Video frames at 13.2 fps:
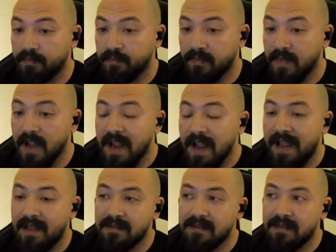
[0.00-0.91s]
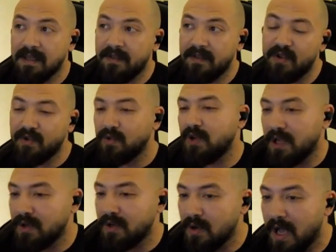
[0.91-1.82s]
And if you do not know
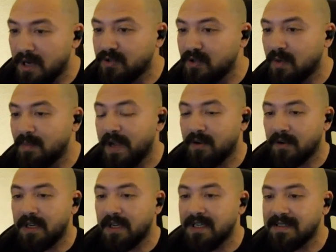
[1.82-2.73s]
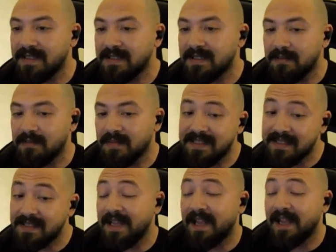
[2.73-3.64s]
how to do a microlearning system, this is the
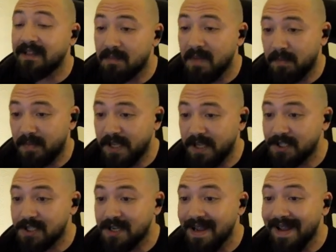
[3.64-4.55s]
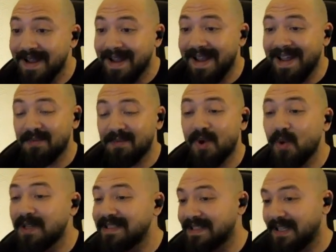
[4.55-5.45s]
end of my pitch. And I'm going
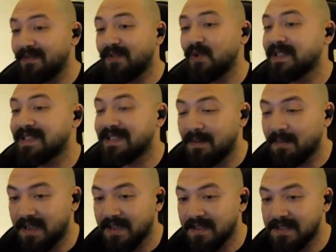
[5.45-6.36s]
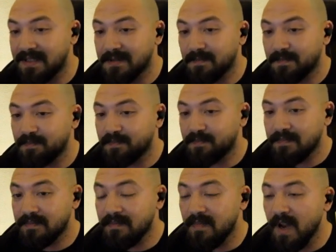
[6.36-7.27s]
to leave you with some things.
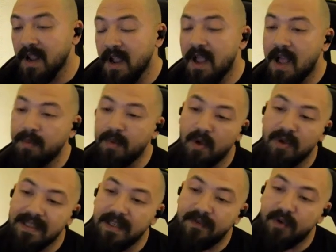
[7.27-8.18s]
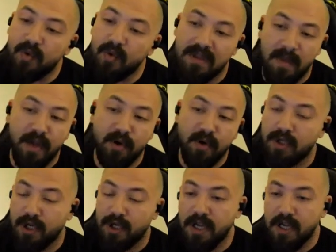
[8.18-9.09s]
I'm going to leave you with the
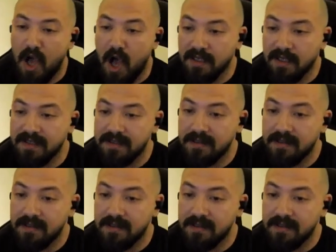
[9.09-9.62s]
microlearning cogs.